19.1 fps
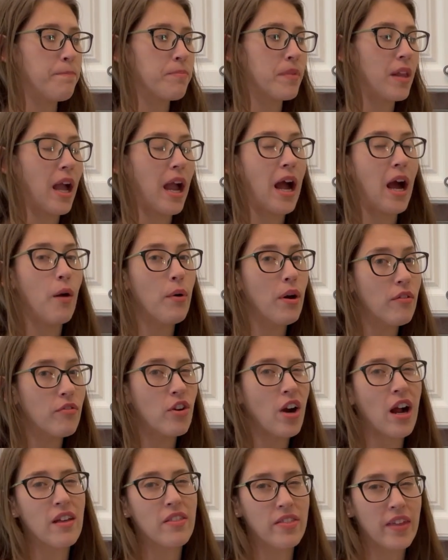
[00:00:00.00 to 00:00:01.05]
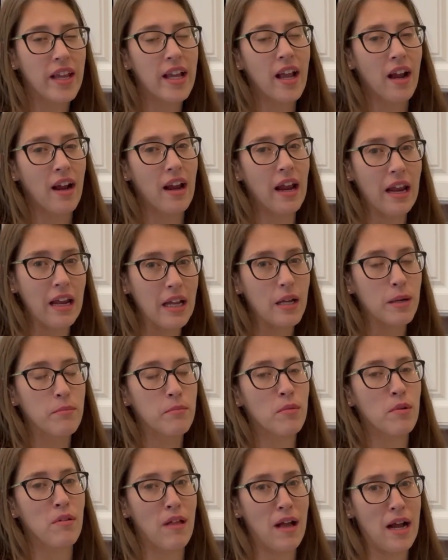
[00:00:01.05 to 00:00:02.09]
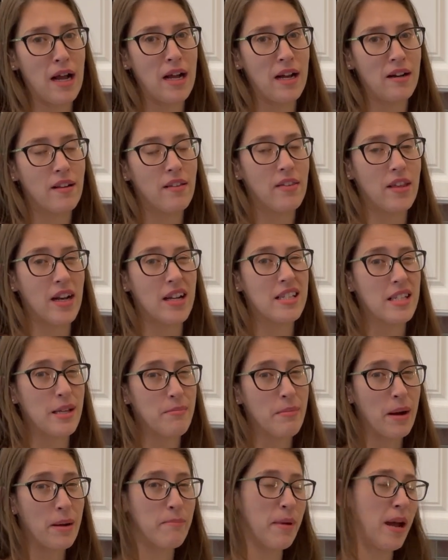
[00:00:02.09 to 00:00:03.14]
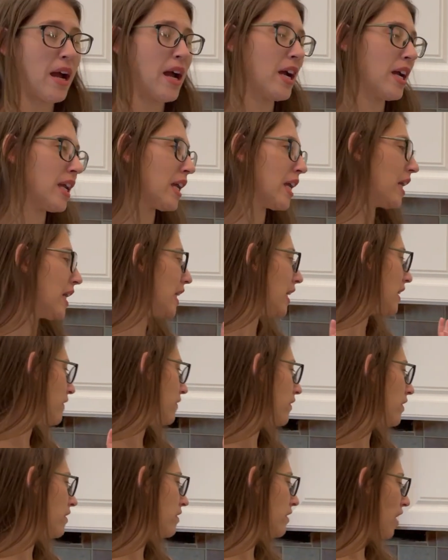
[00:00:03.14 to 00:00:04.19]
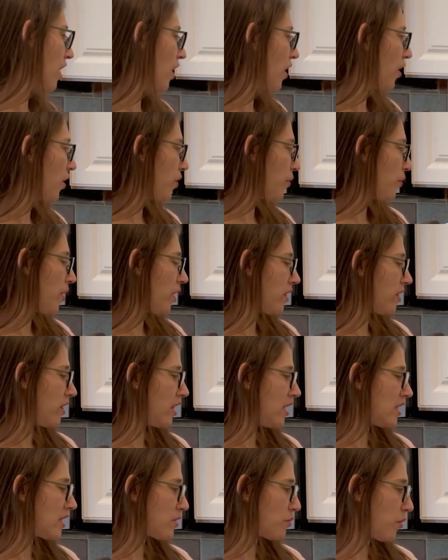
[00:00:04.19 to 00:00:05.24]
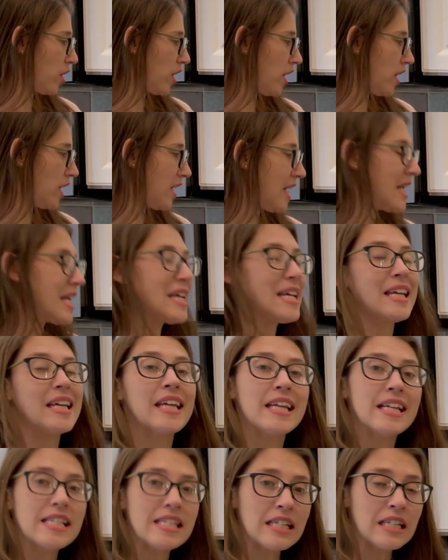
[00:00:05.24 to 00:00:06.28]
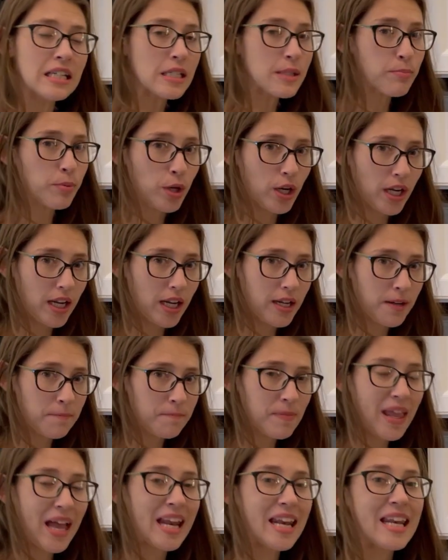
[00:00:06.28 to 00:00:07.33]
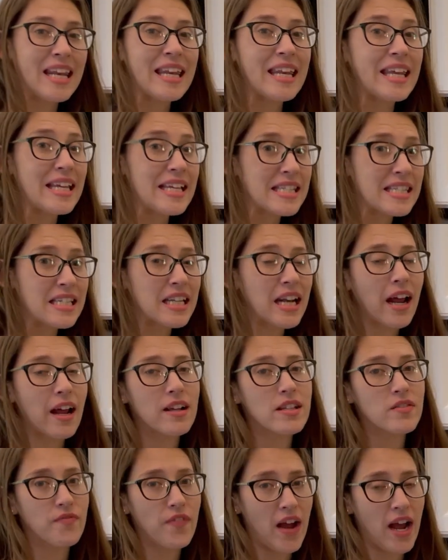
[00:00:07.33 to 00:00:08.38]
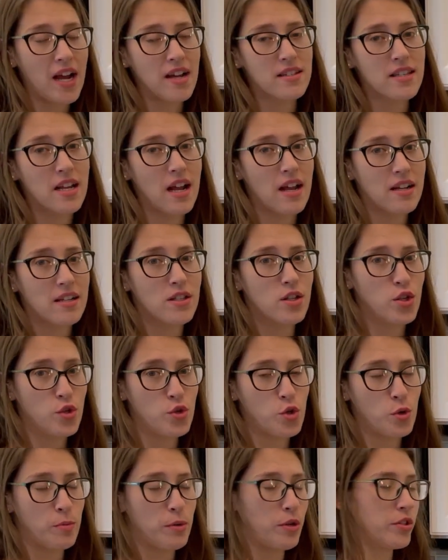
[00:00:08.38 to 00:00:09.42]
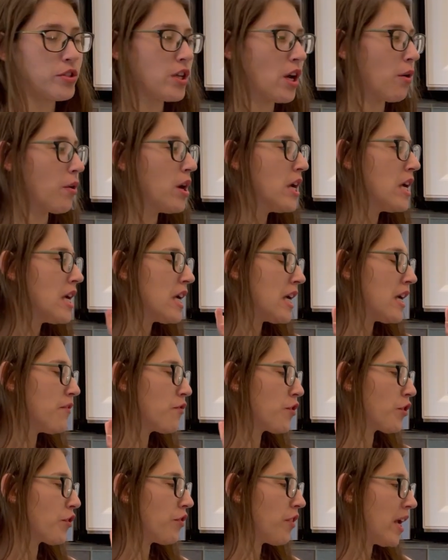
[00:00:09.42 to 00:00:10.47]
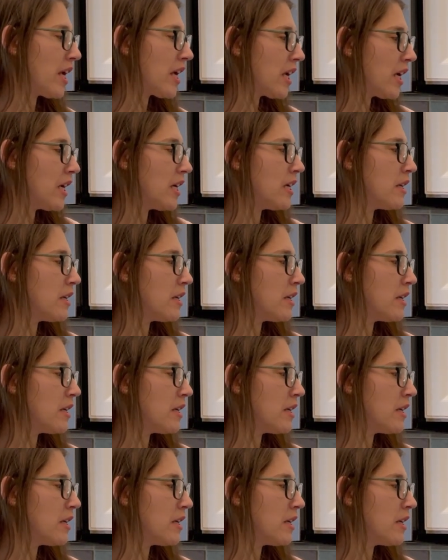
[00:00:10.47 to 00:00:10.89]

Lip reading: However, I think I am glad that I sent mine back, even though this one isn't as pretty and it isn't as fast as the NutriMill. So if you're thinking